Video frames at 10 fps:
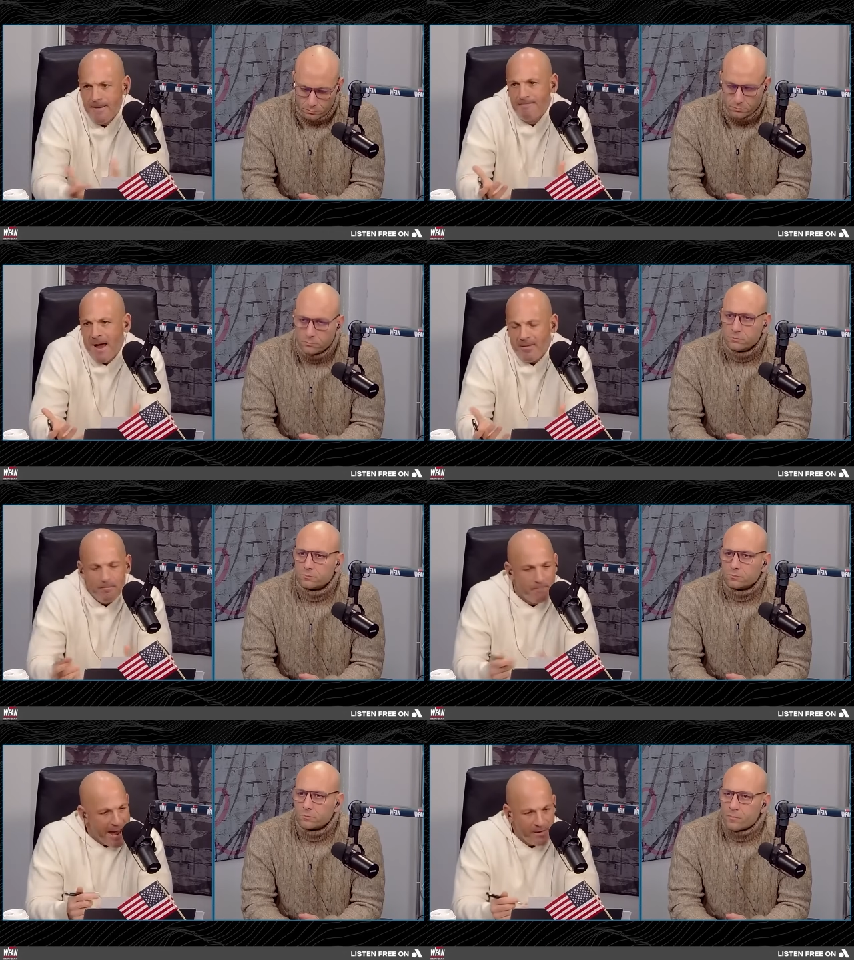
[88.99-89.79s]
Speaker 1: Yeah, the
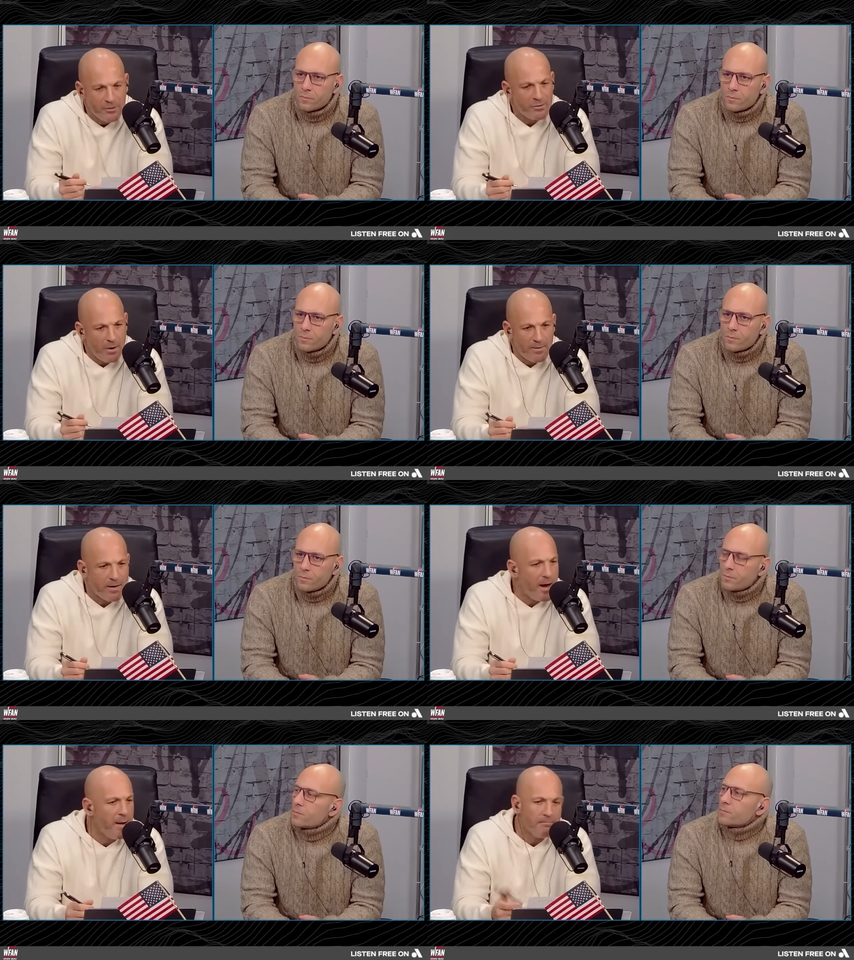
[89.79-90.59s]
Bengals are on the
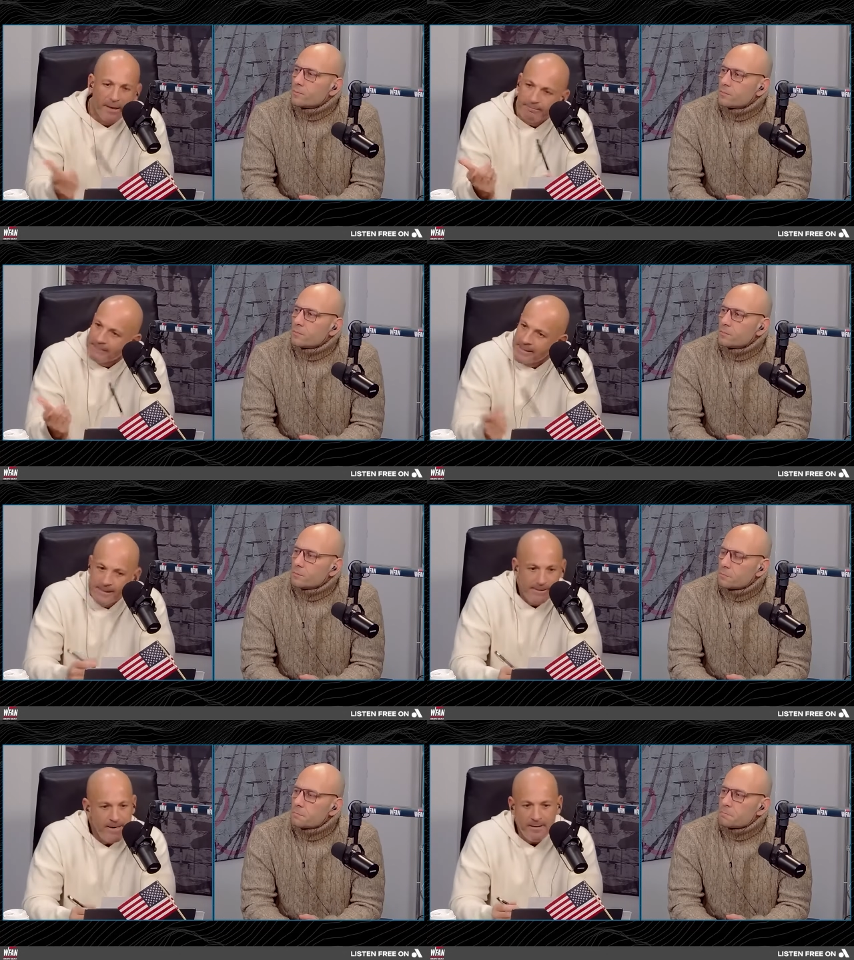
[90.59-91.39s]
come, but
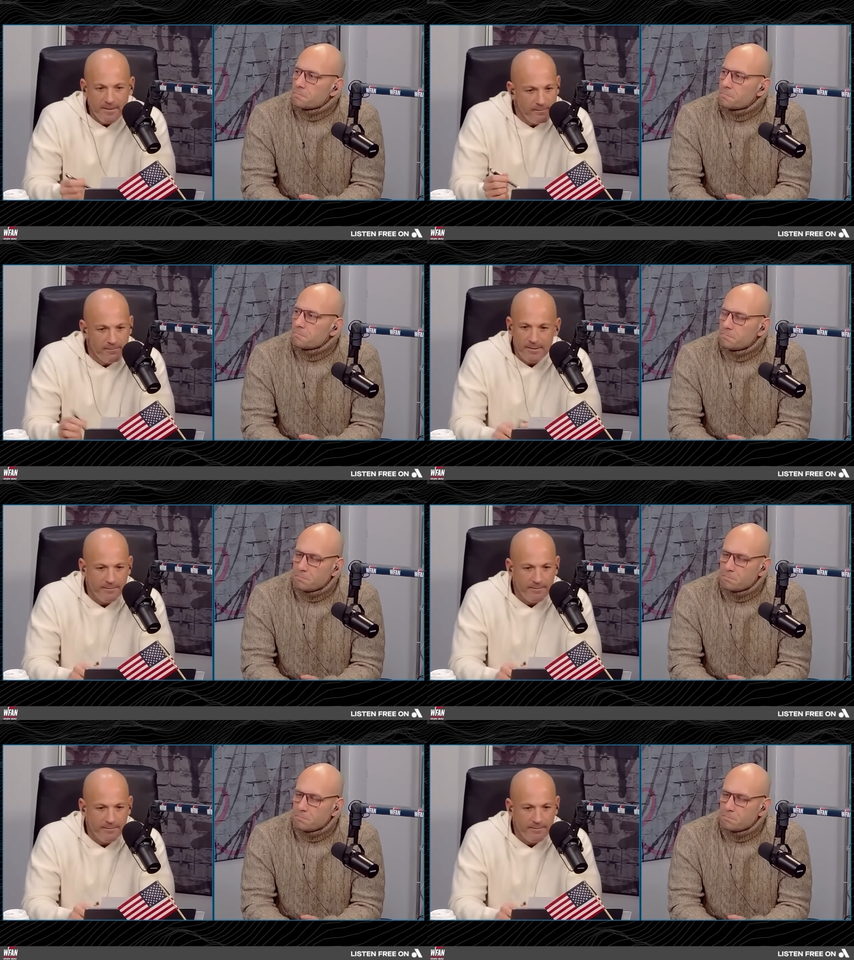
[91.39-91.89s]
yeah, you know, they're,